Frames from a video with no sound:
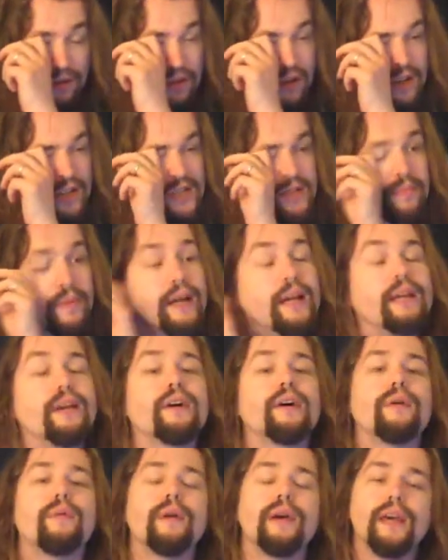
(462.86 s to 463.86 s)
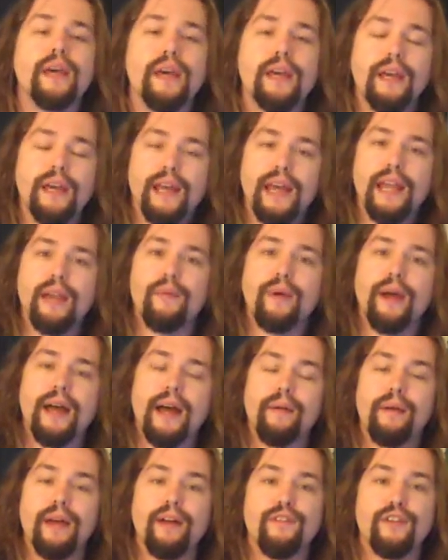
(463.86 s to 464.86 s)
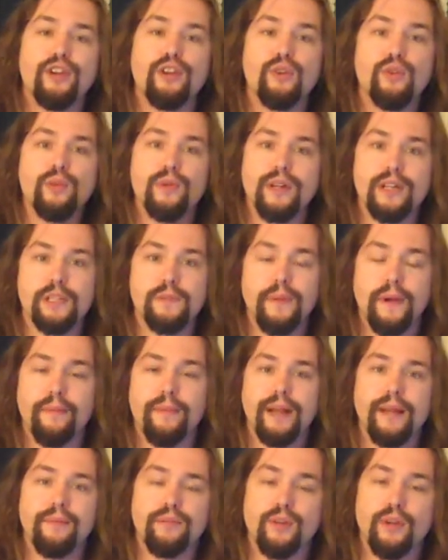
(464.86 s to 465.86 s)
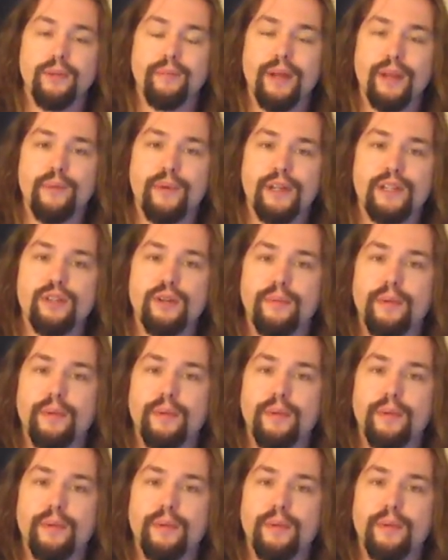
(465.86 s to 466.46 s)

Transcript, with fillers: lost my ego. Anyway, I have a new experiment I'm doing, by the way, too.